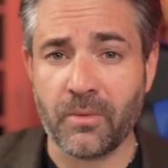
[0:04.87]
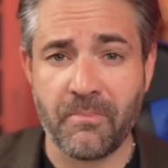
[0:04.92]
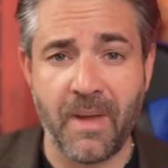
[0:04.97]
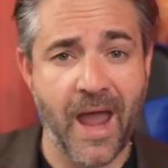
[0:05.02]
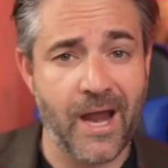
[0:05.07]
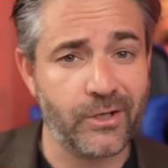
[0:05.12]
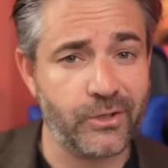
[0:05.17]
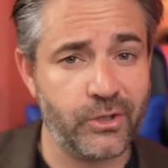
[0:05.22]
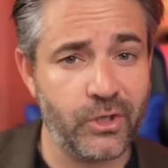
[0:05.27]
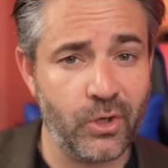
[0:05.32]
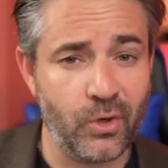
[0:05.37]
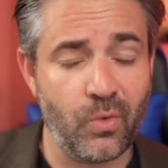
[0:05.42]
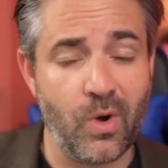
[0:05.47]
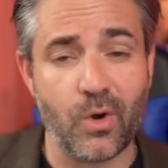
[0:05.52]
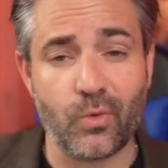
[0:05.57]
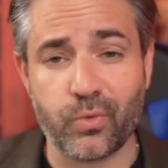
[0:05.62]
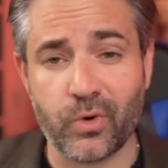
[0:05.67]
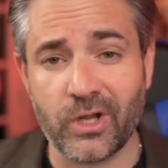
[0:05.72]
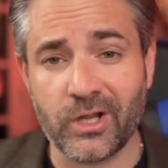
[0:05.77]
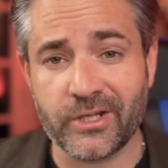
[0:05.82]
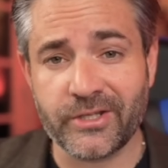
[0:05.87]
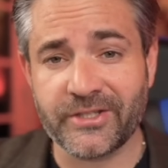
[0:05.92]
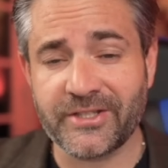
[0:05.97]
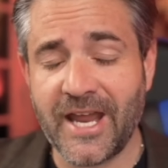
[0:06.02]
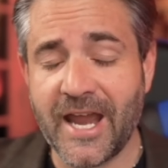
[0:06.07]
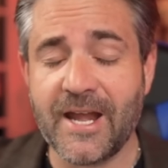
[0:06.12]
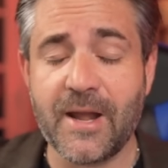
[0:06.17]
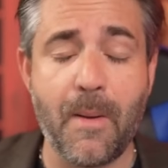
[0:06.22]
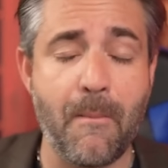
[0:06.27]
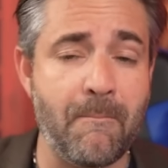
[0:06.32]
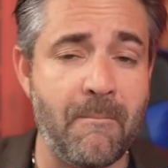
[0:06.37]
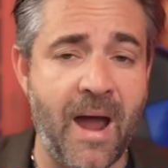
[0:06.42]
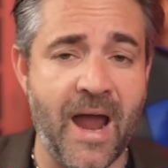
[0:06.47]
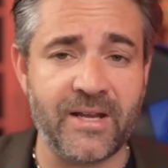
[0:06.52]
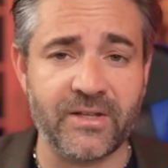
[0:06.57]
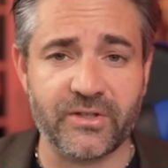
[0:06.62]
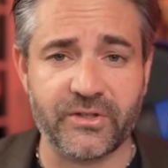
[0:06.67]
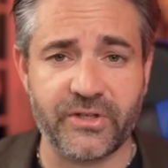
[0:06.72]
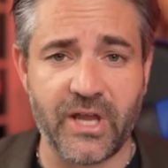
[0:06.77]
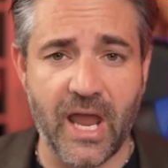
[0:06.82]
back to Real Estate
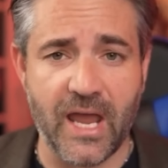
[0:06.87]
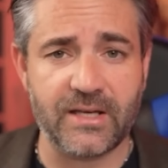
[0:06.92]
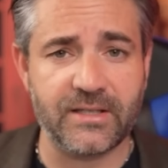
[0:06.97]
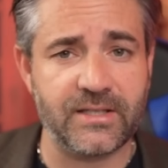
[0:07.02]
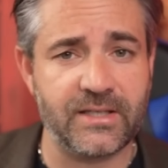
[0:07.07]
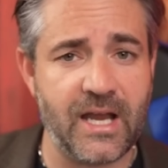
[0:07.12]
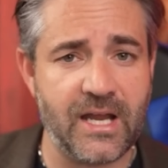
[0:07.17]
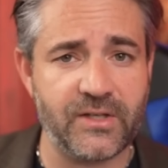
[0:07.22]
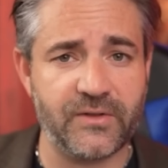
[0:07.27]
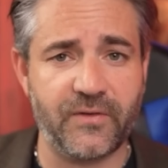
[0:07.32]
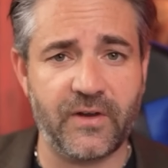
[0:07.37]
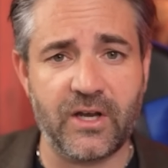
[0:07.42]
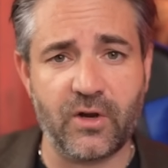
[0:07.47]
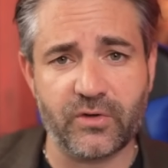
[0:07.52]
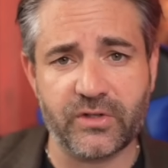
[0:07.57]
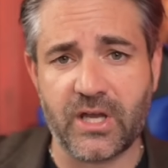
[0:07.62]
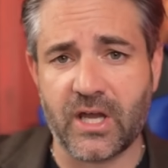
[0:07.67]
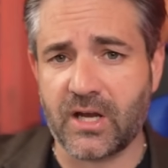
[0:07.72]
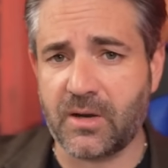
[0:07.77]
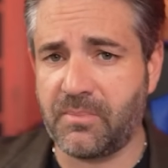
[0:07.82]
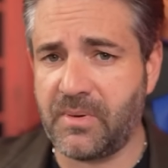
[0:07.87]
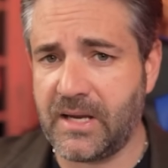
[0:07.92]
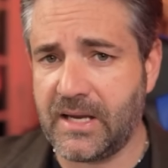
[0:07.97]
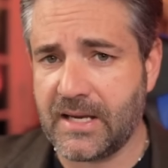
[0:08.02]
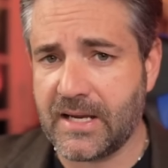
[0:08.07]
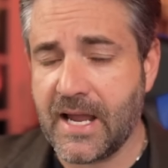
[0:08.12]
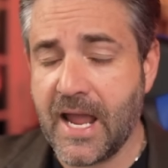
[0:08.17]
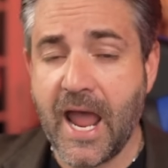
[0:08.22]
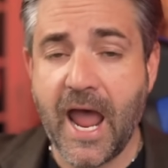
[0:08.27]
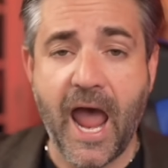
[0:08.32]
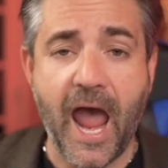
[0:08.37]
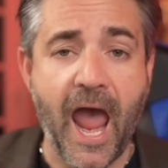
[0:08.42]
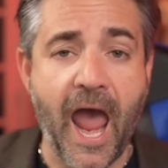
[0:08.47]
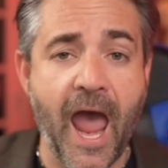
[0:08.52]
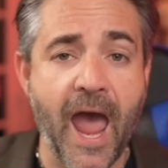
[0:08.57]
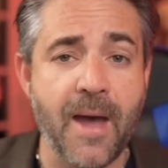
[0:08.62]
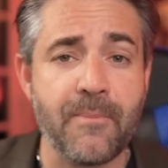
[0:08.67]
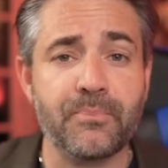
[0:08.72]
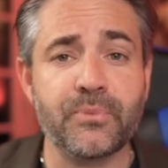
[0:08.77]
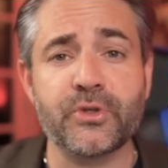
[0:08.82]
Mindset. Today's video is going to be
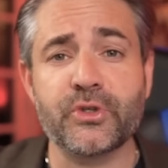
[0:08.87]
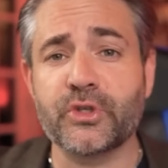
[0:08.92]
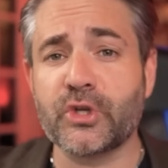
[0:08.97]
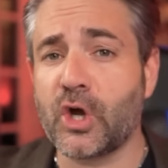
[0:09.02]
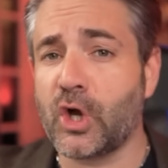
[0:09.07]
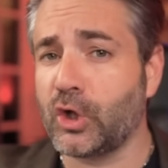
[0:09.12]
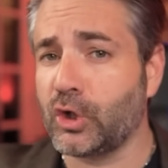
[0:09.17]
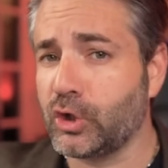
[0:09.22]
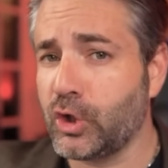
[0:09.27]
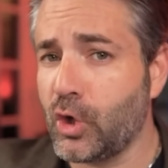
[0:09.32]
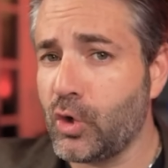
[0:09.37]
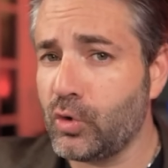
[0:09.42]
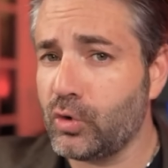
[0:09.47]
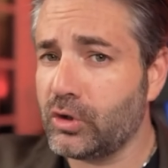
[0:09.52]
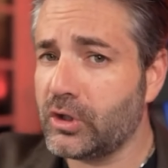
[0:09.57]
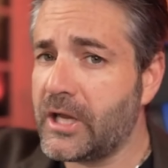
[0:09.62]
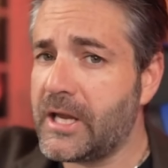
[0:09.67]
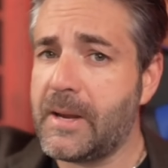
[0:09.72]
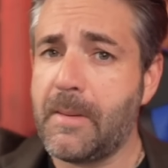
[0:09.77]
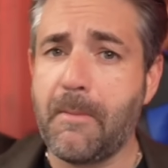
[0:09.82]
absolutely